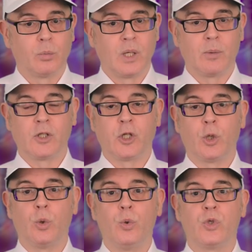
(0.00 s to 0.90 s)
we will
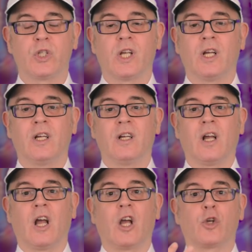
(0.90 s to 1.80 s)
use
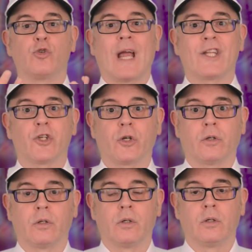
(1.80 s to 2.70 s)

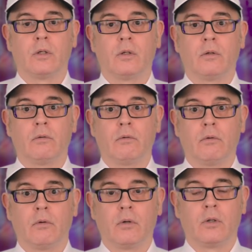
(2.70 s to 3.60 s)
aggression
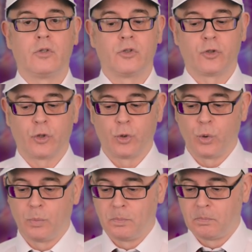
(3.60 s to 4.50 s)

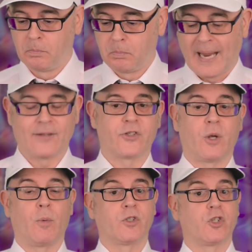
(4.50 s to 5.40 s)
to get
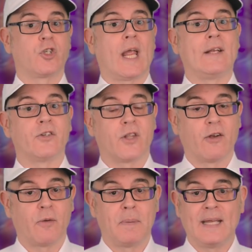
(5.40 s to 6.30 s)
someone to change
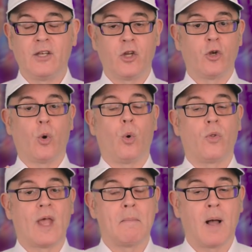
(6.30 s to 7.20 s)
their opinion or
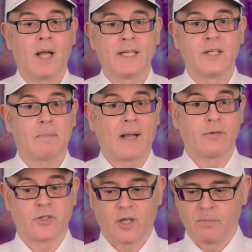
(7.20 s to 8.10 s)
their mind
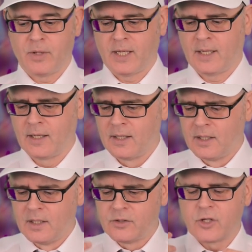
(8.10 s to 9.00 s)
about something.
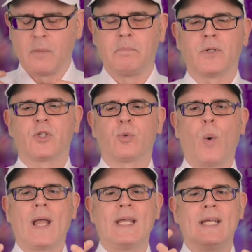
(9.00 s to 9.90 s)
So
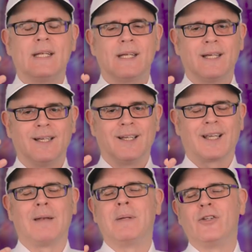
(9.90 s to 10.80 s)
persuade
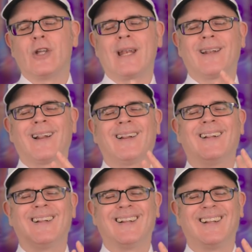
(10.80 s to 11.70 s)
can be gentle
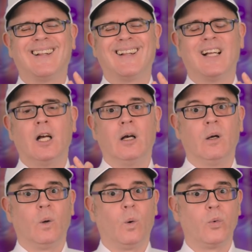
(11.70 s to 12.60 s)

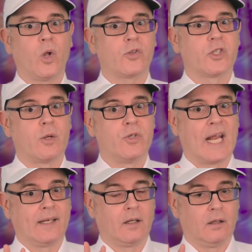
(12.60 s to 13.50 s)
or not so
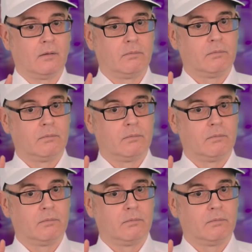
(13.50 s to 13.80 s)
gentle.